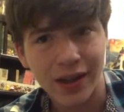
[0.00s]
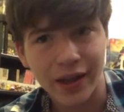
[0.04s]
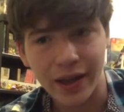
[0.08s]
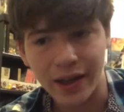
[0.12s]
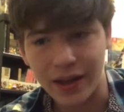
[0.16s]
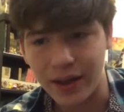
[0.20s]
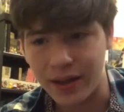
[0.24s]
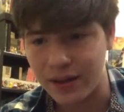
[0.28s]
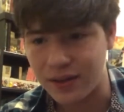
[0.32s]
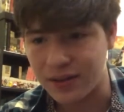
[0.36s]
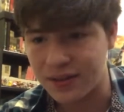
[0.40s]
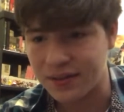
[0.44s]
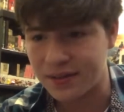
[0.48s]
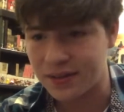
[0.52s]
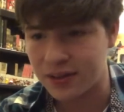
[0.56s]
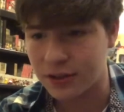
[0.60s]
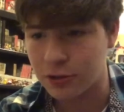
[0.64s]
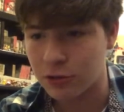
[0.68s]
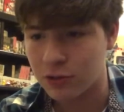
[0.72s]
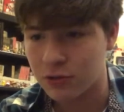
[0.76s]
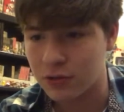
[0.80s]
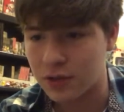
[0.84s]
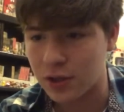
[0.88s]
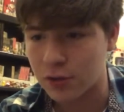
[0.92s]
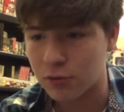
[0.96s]
and
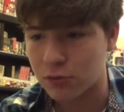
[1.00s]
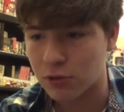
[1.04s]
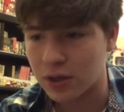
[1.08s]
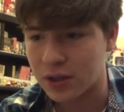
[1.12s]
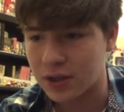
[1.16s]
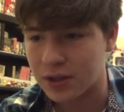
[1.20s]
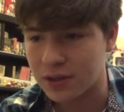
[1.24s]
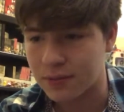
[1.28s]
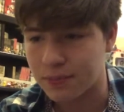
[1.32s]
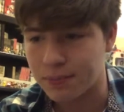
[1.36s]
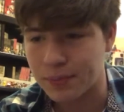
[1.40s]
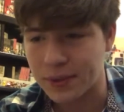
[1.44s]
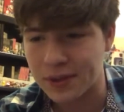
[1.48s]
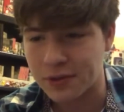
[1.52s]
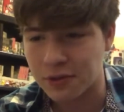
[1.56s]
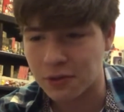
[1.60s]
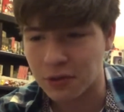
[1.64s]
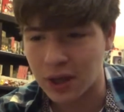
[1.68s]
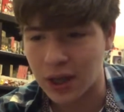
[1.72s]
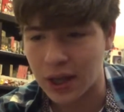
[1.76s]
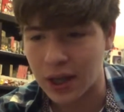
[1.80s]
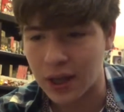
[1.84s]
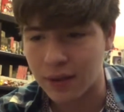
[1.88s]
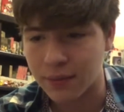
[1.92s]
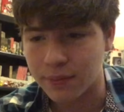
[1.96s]
still they release video
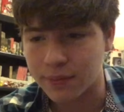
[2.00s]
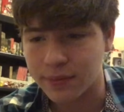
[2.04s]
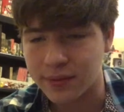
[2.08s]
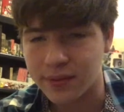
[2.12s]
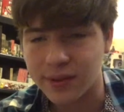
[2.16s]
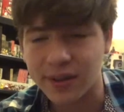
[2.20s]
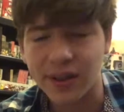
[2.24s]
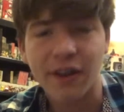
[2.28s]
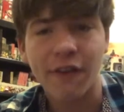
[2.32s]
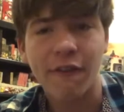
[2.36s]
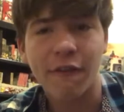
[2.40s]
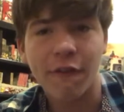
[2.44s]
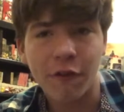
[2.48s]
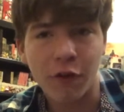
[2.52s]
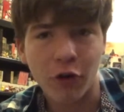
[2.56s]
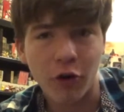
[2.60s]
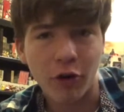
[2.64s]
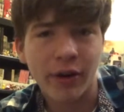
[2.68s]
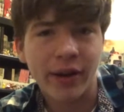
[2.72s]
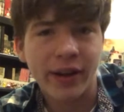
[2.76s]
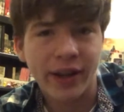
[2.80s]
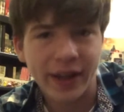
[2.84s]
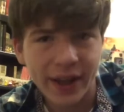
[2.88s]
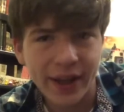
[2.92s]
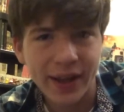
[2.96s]
games
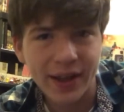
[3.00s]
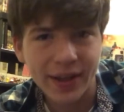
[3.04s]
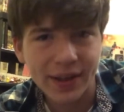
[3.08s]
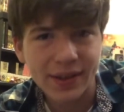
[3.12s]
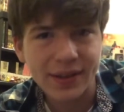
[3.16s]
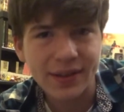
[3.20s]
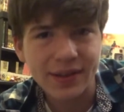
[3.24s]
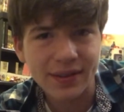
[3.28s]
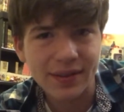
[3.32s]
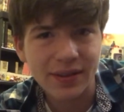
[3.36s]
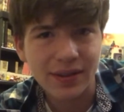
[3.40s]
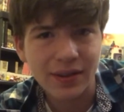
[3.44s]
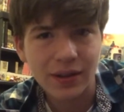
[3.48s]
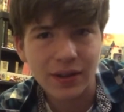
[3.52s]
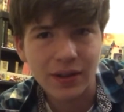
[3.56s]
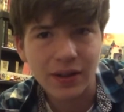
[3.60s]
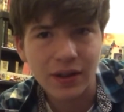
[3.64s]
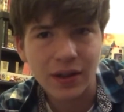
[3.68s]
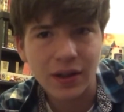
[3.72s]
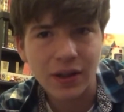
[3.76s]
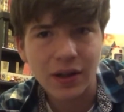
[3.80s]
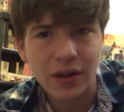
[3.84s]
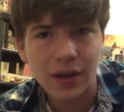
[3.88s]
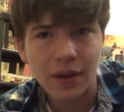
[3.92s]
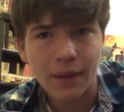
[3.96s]
for kids
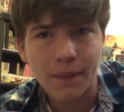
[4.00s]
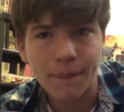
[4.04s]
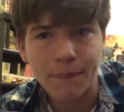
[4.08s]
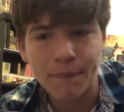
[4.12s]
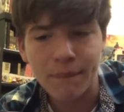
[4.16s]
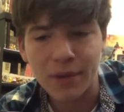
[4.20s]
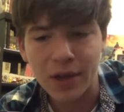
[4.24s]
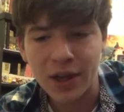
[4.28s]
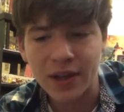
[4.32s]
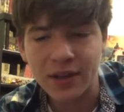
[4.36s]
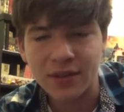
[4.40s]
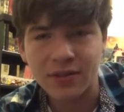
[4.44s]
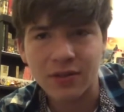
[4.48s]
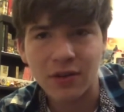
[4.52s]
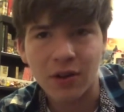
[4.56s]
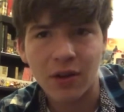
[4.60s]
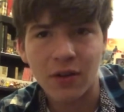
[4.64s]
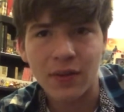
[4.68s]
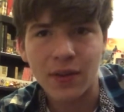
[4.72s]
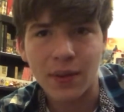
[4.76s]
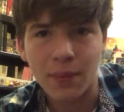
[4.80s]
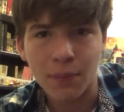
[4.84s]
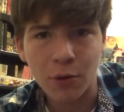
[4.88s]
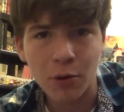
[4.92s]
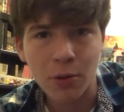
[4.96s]
based
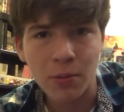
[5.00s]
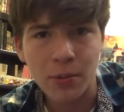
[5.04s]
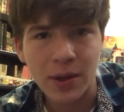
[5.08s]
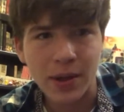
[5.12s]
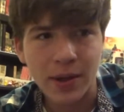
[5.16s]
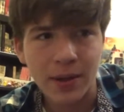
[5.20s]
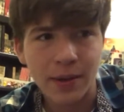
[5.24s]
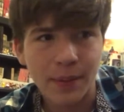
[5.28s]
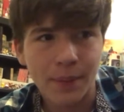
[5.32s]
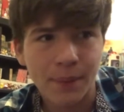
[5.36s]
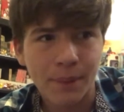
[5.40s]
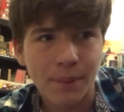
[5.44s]
on the movie.